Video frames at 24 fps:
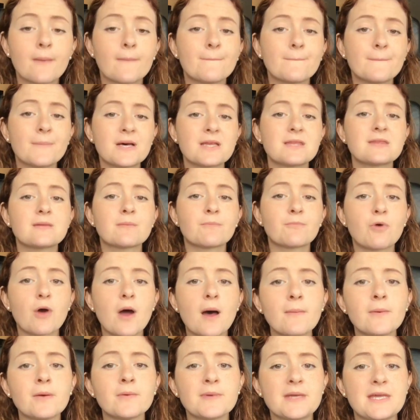But the
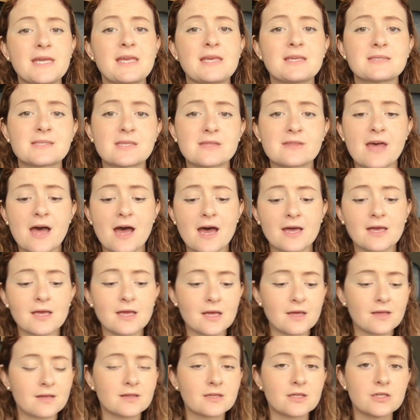problem is that
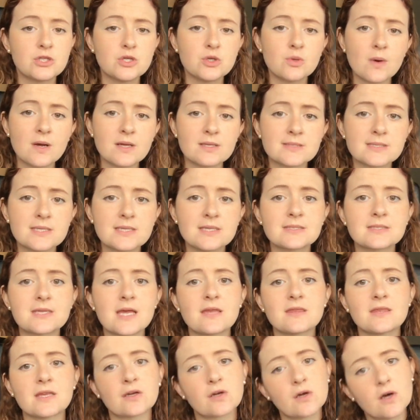the nuances
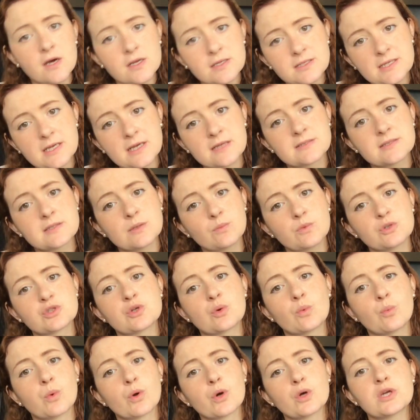and the context in which a
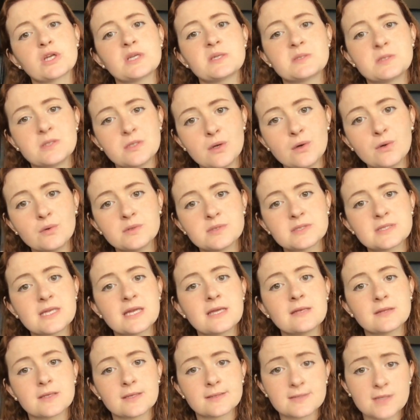word is used
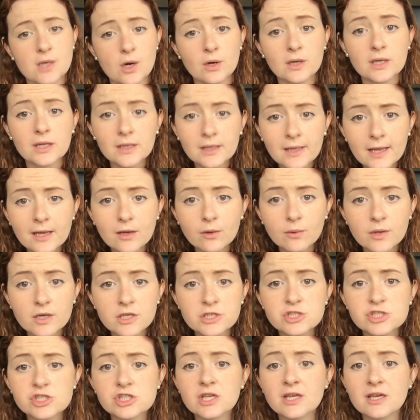in the target
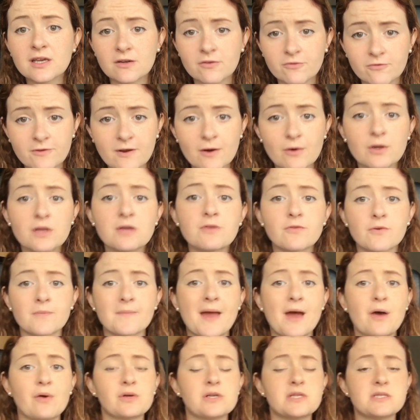language can vary from
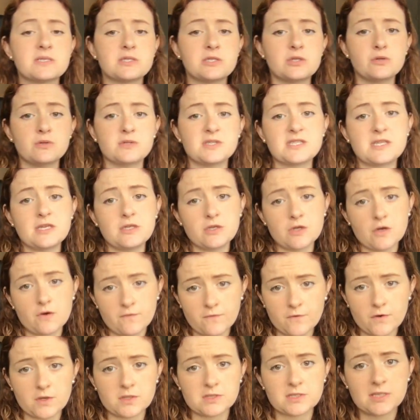how it is used in your
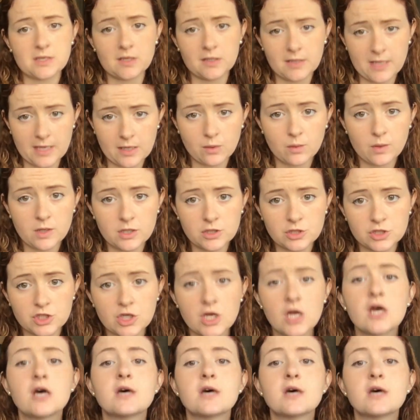first language.